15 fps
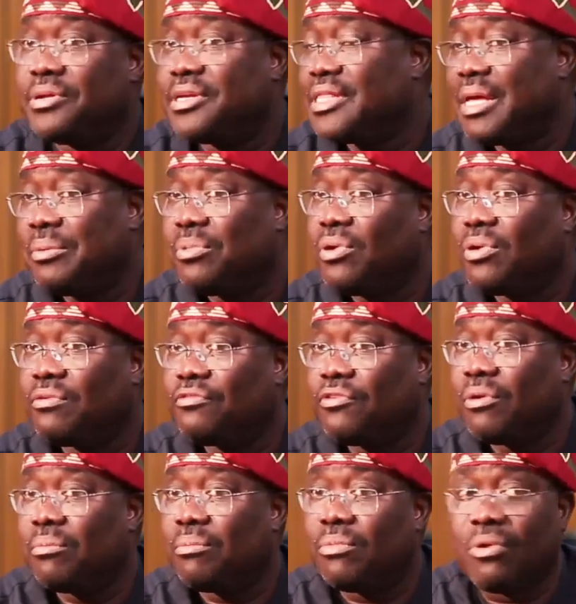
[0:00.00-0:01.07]
pick them all
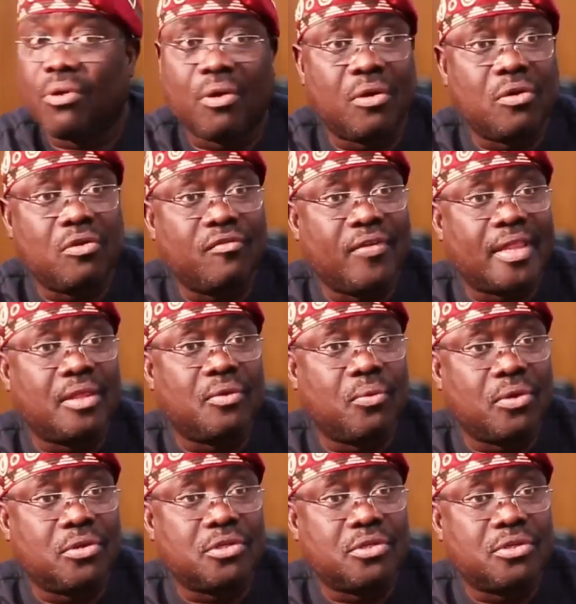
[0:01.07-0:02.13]
from all over the
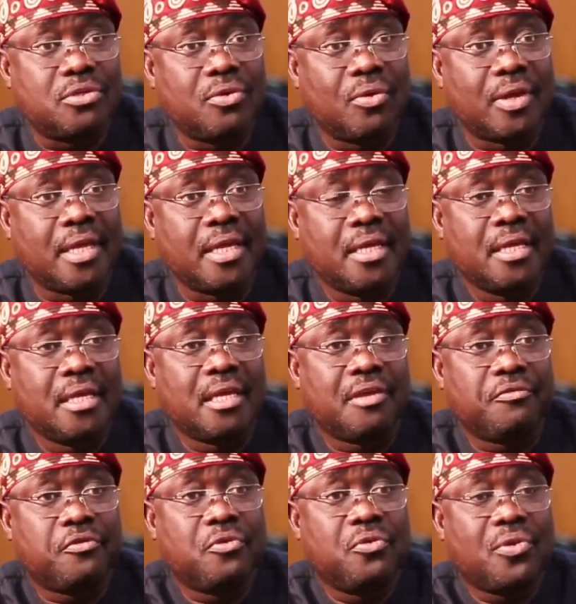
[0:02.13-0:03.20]
world. Okay.
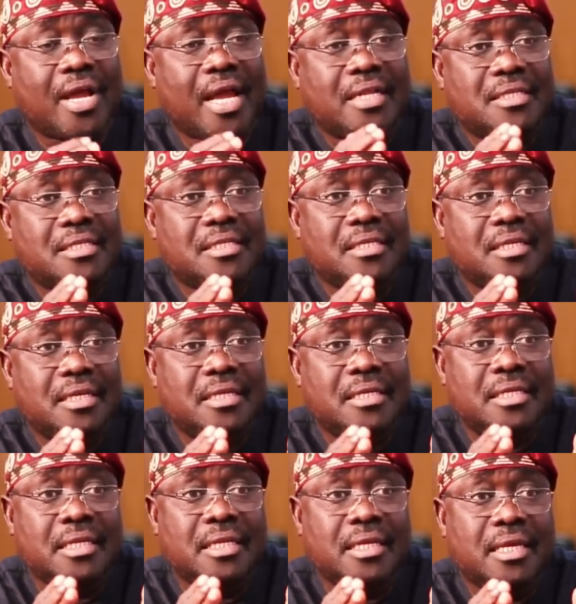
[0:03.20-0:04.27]
If you look at
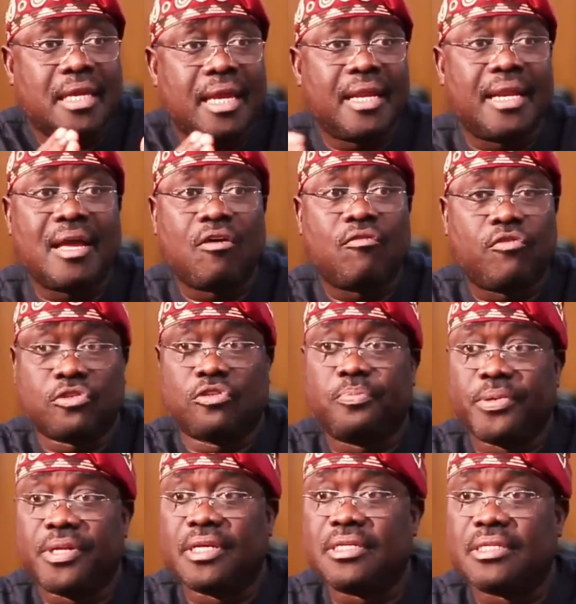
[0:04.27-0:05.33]
the area of
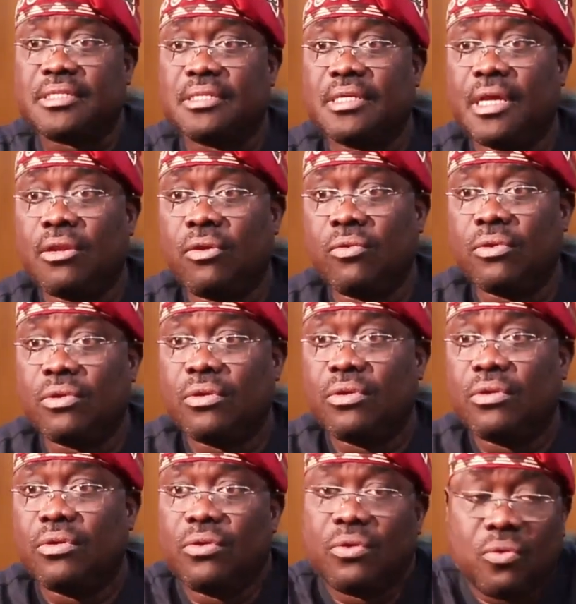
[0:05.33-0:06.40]
orthopedics alone,
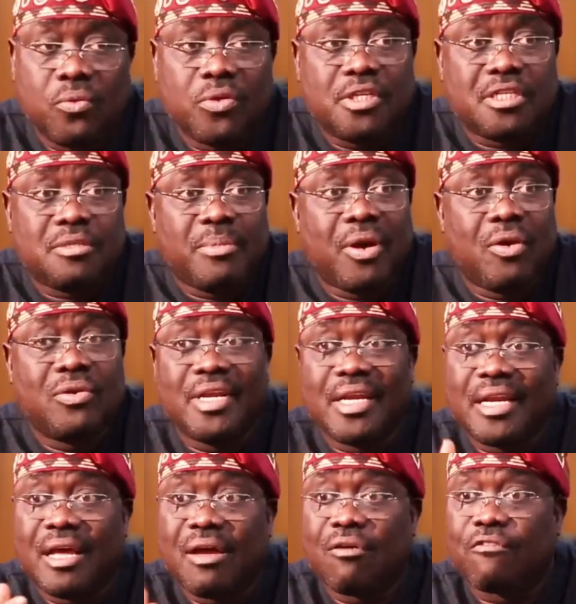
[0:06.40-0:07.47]
which is my own
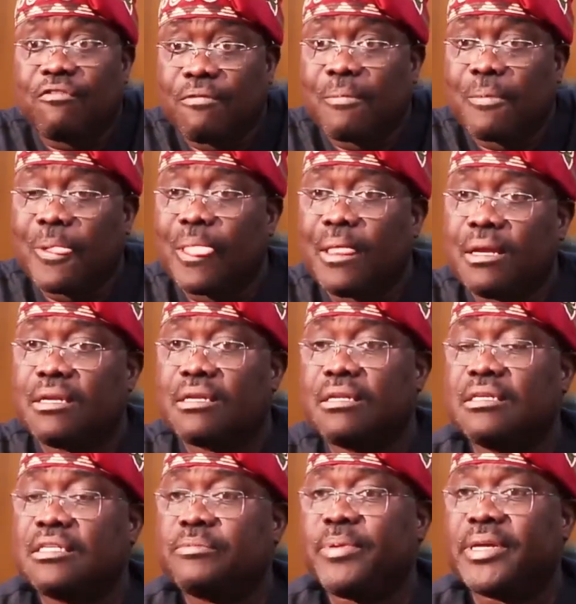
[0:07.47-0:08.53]
area of
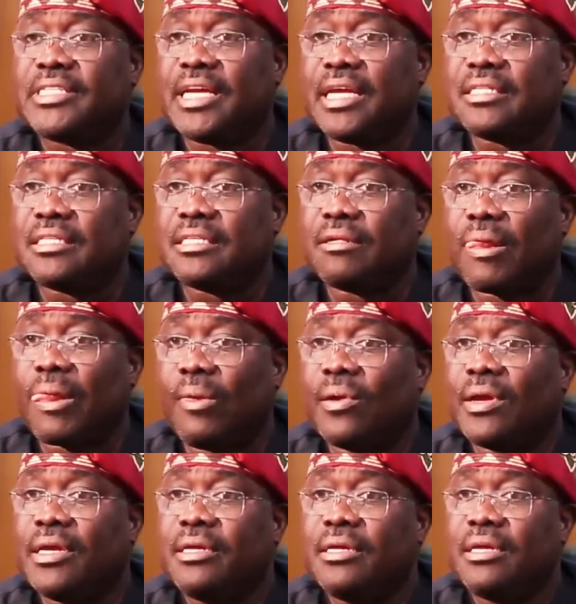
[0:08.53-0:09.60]
specialty,
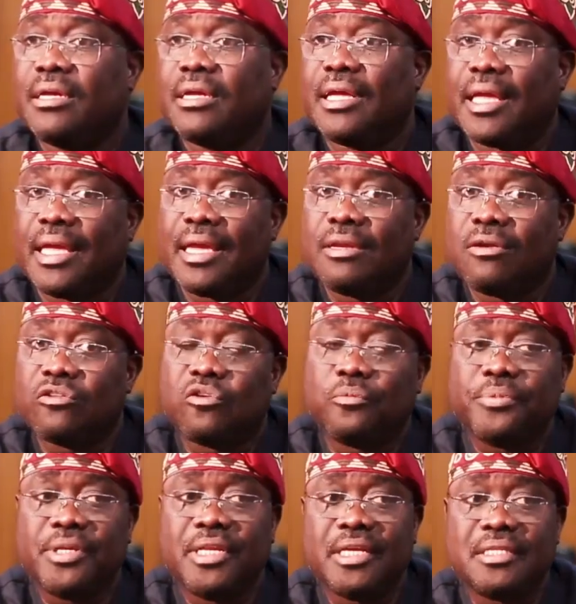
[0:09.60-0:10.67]
okay, in
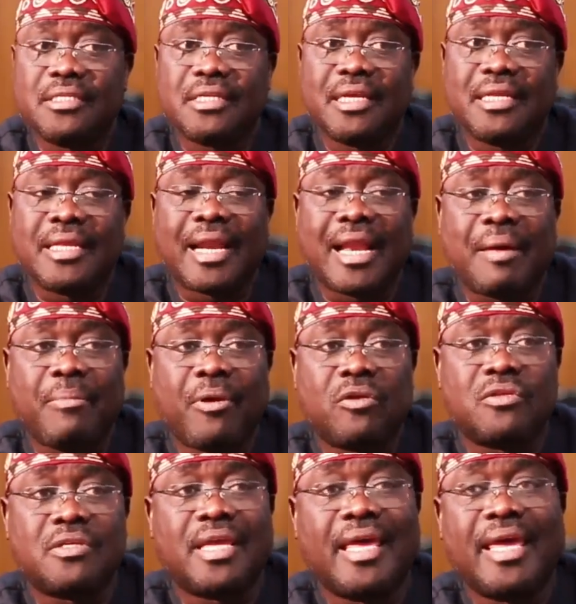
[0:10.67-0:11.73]
orthopedics, there are
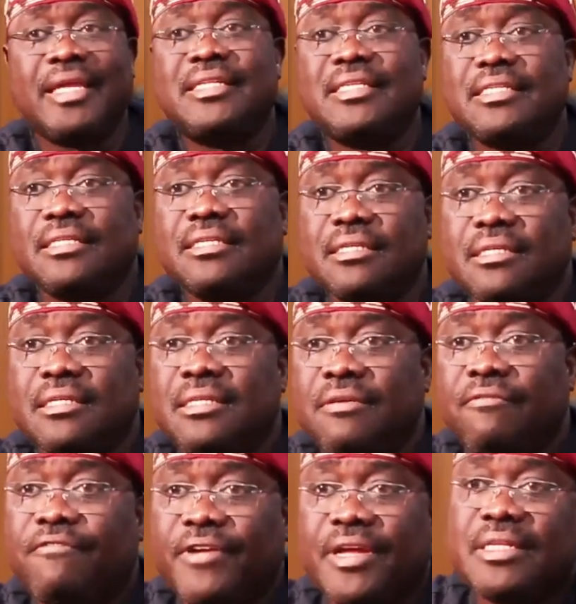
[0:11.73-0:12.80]
about 8
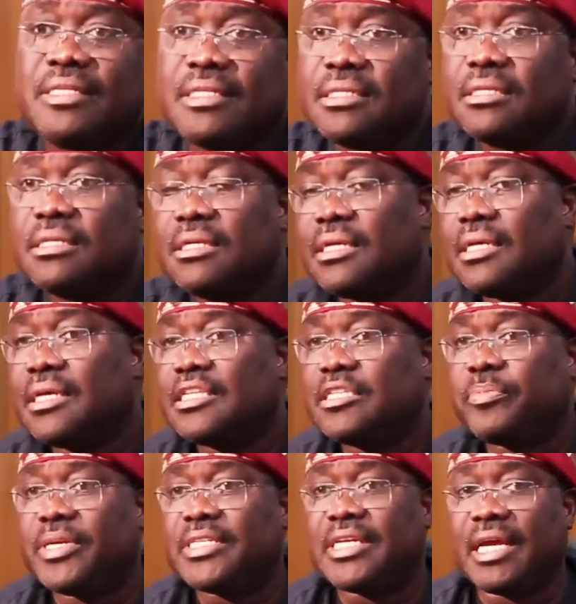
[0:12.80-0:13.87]
different
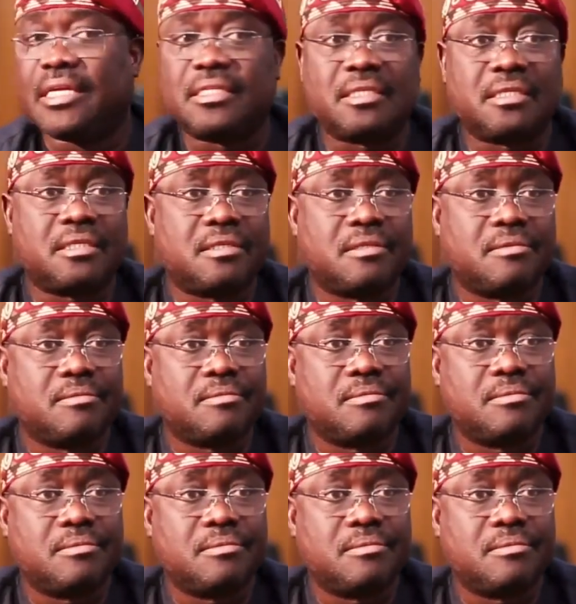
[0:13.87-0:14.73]
specialties.